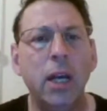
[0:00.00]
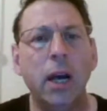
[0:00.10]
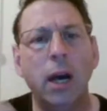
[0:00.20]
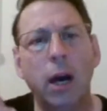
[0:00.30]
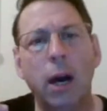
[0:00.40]

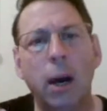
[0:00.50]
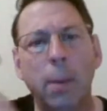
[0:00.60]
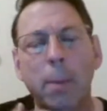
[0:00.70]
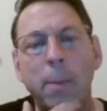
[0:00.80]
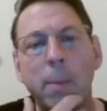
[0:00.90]

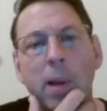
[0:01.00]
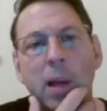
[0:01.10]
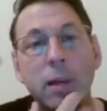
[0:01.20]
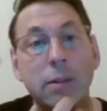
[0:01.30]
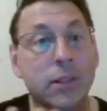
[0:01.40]

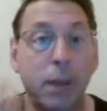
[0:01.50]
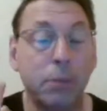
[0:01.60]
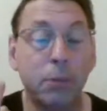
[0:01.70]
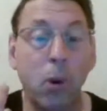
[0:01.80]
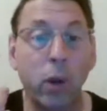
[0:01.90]
stop
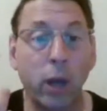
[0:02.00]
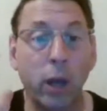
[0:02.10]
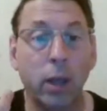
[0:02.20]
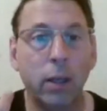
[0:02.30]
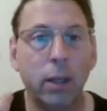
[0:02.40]
smoking.
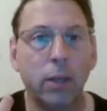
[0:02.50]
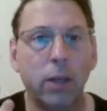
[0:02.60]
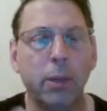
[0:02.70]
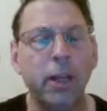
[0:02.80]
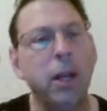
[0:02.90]
You know what I
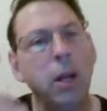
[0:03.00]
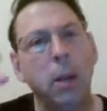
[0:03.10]
mean?